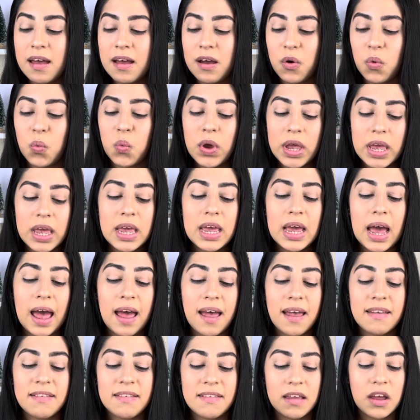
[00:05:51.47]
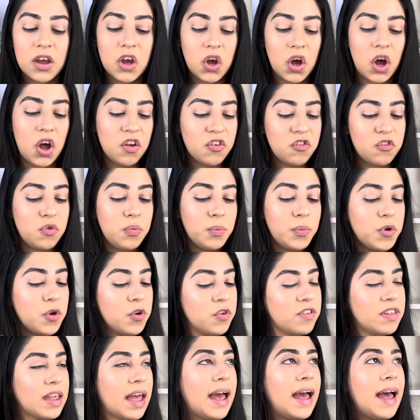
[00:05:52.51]
we as
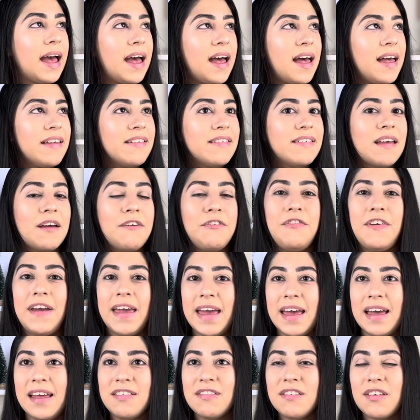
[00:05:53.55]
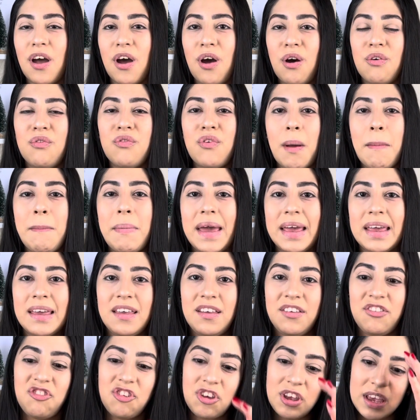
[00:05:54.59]
customers, as fans of Becky
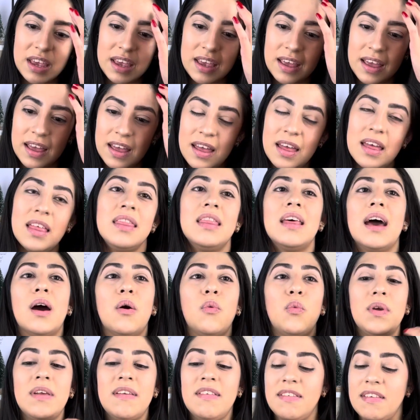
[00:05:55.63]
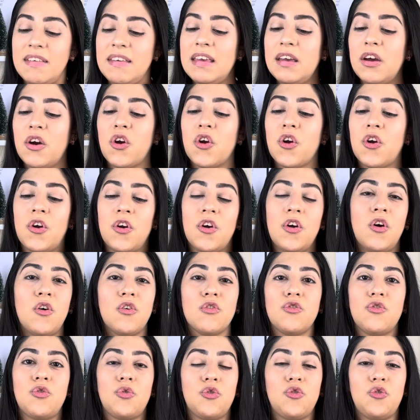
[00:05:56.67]
G, that we see her
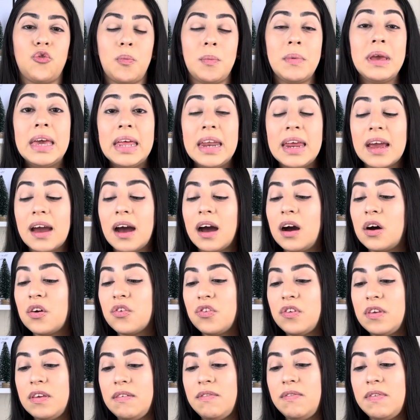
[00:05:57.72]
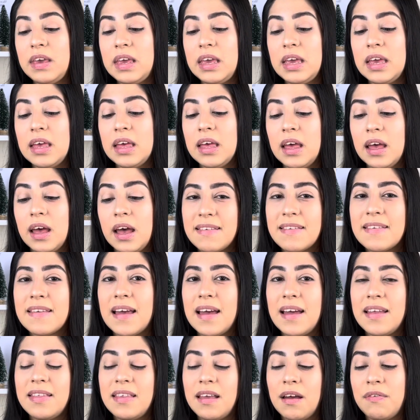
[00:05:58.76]
on social media, on TV,
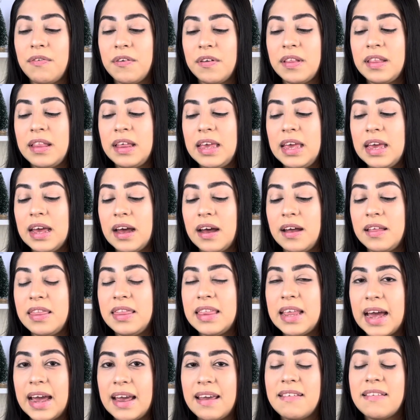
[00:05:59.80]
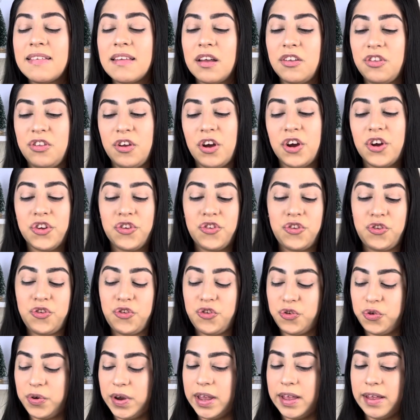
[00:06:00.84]
it's definitely a nice touch
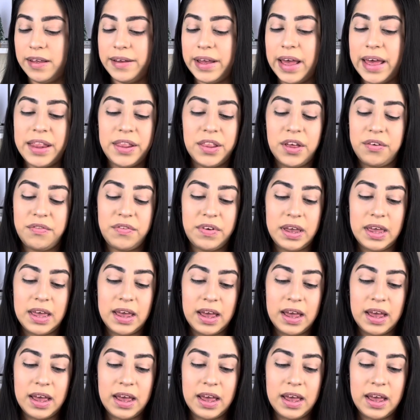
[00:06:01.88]
to it. I love it.